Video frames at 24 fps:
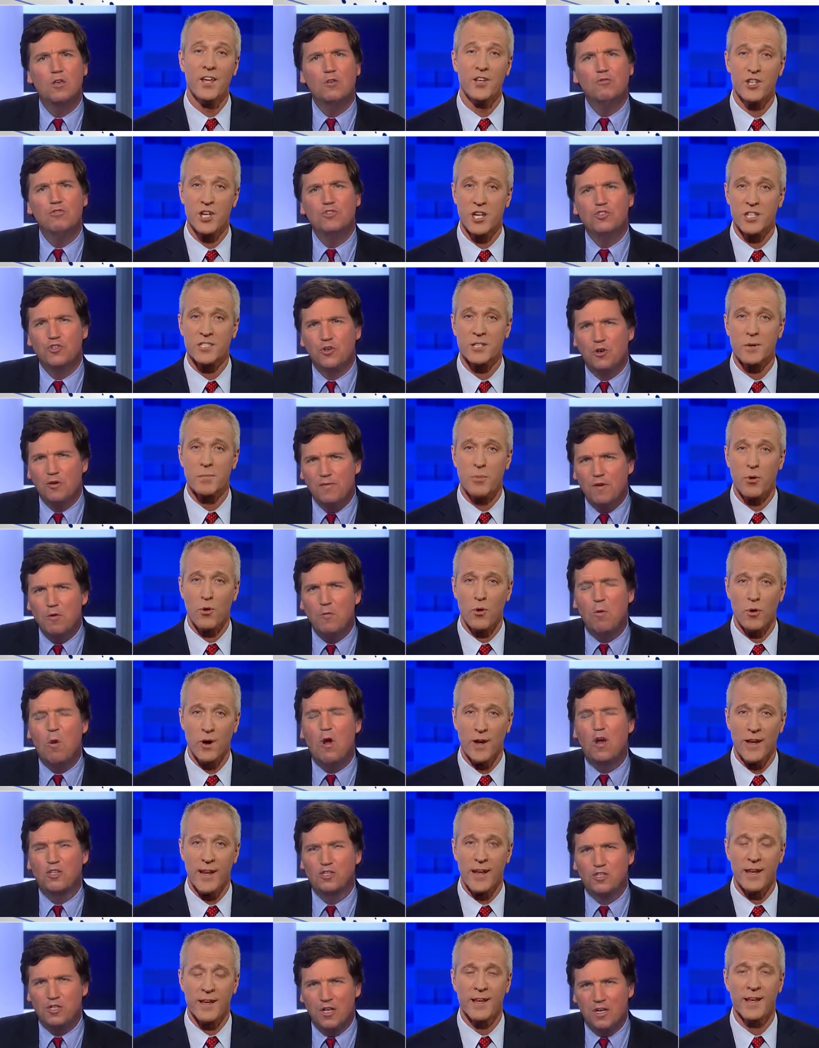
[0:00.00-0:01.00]
Speaker 1: you just serve appointed. in
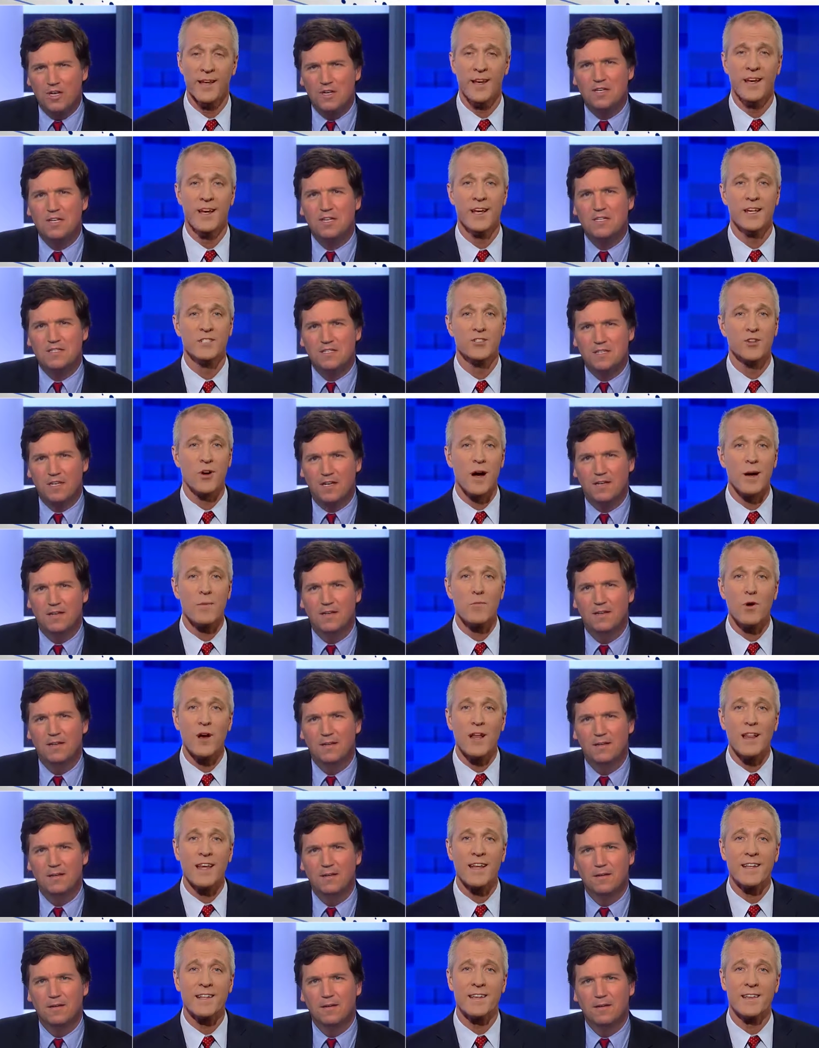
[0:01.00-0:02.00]
Washington, D.C. So I'm
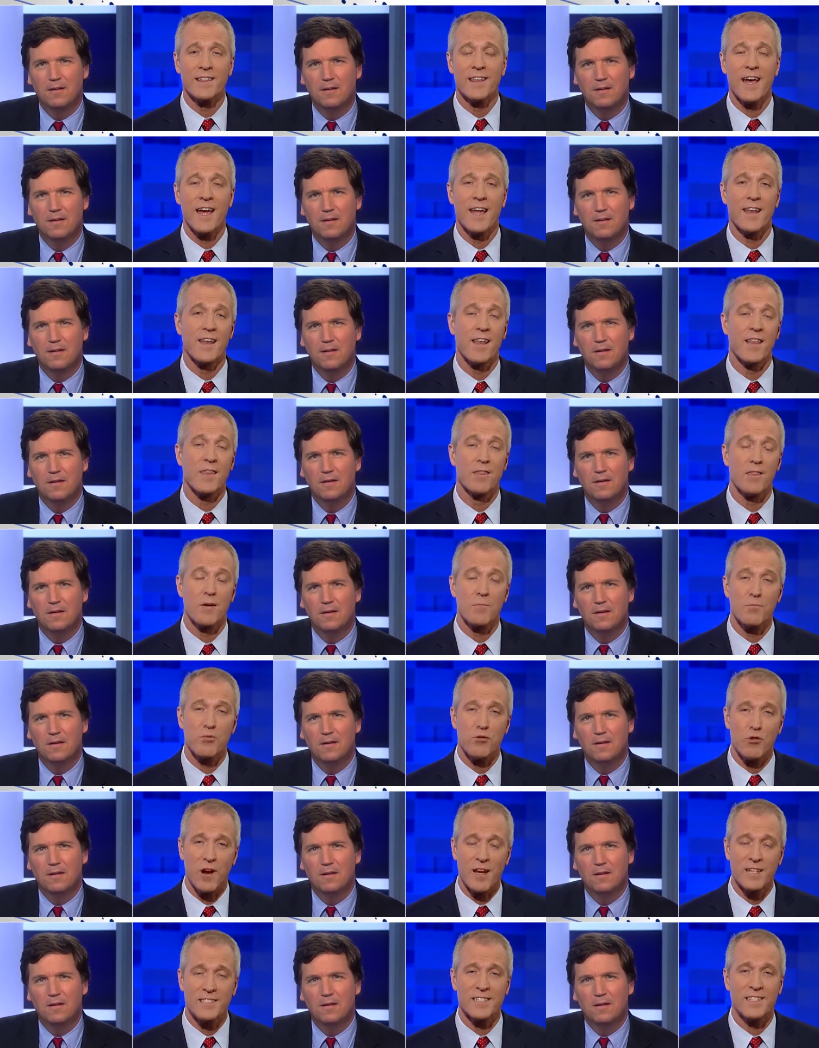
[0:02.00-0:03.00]
willing to let the
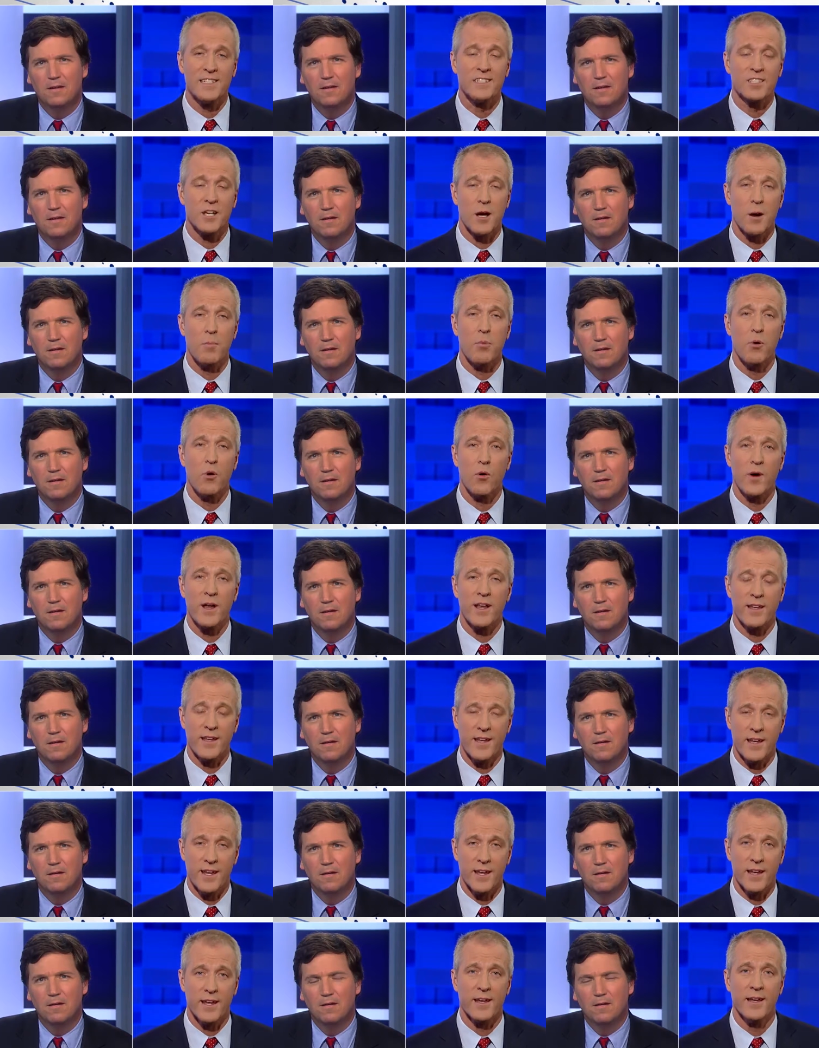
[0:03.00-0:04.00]
president's
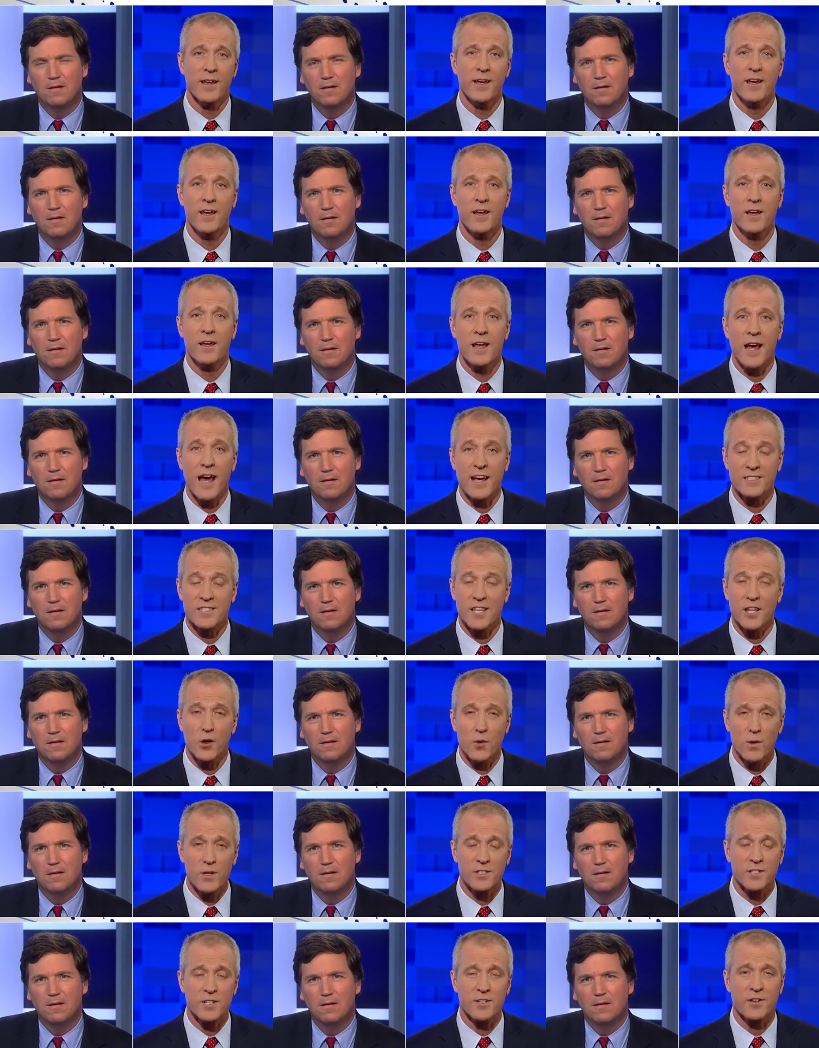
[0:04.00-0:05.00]
appointee as the
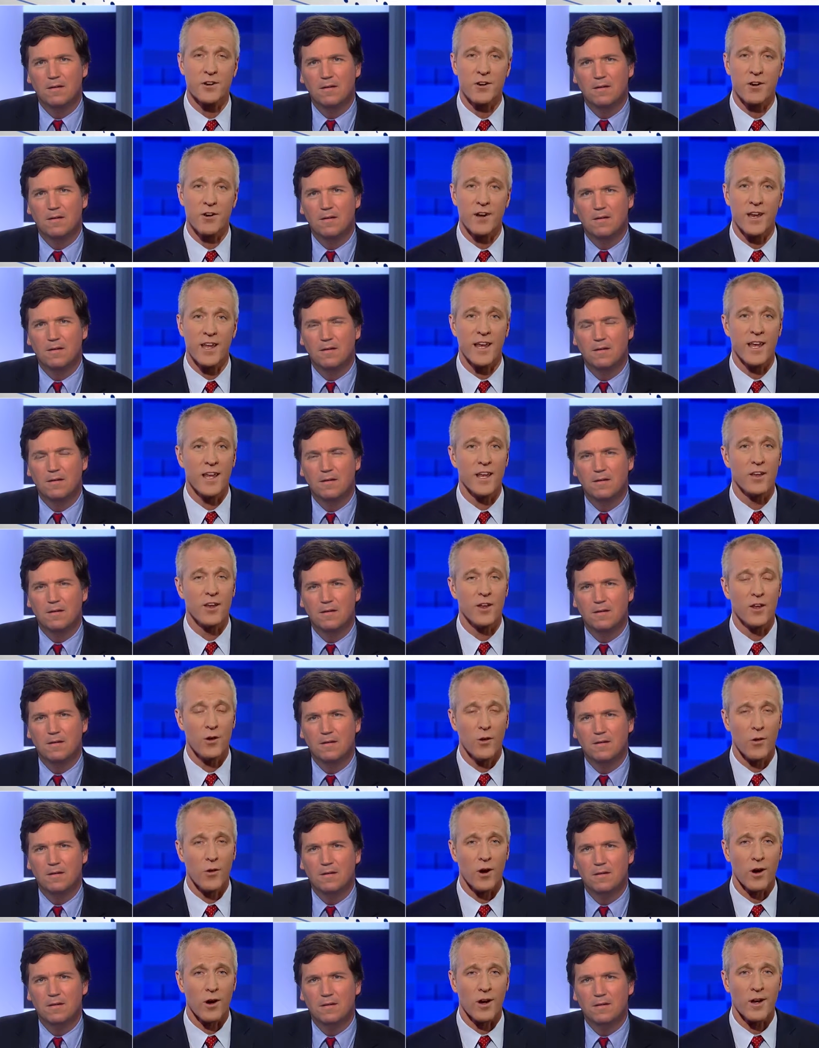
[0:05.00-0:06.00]
U.S. attorney in New
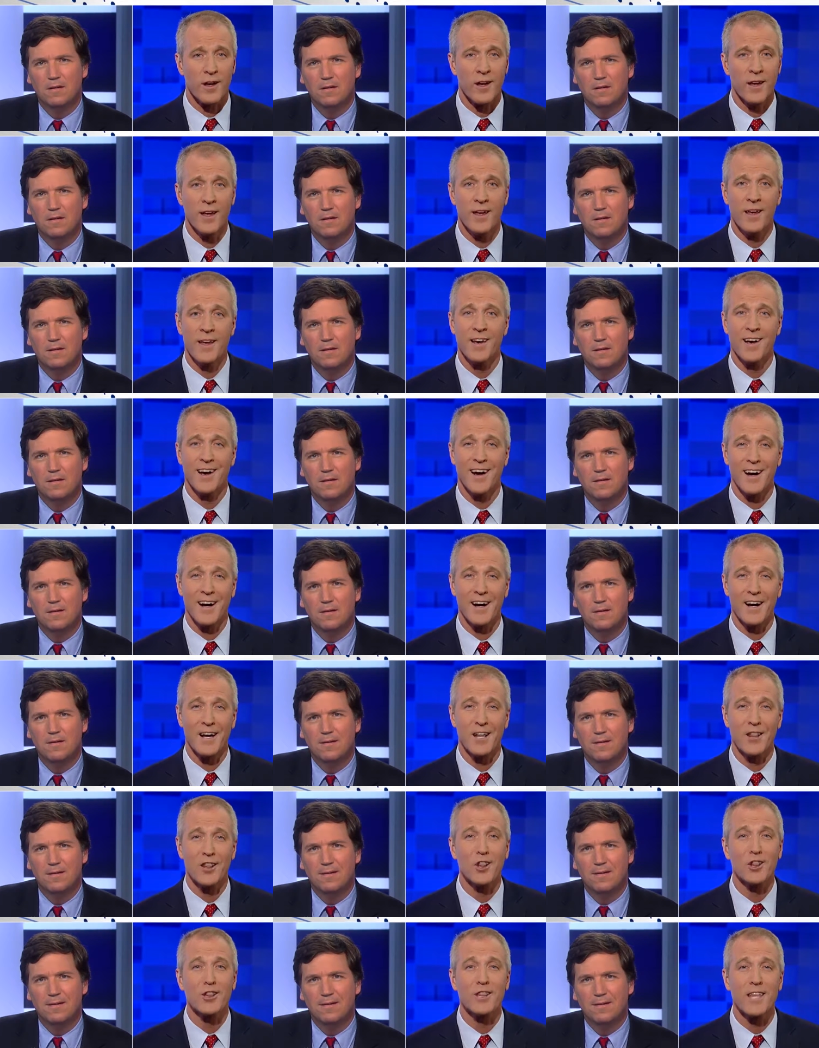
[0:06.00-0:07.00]
York uh,